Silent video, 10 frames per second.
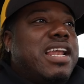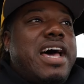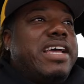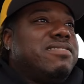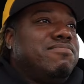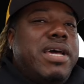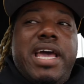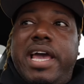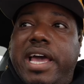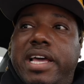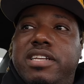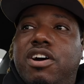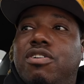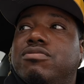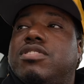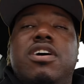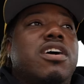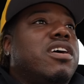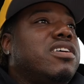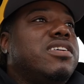Like, man, no,
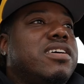sir.